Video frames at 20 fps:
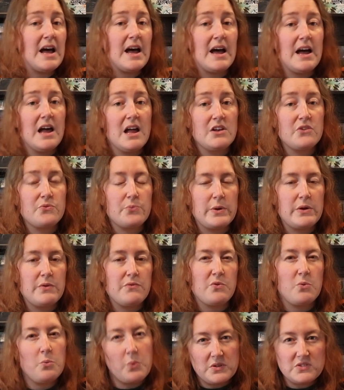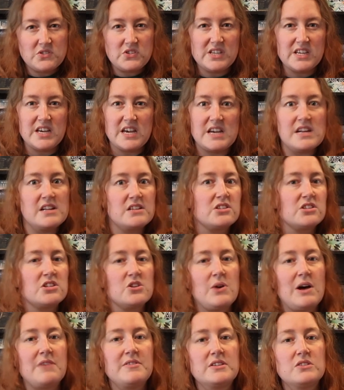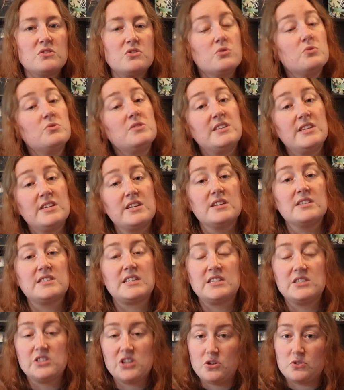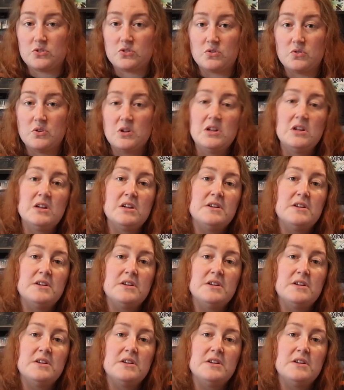and with 1 seeker each, so having 2 seekers in total.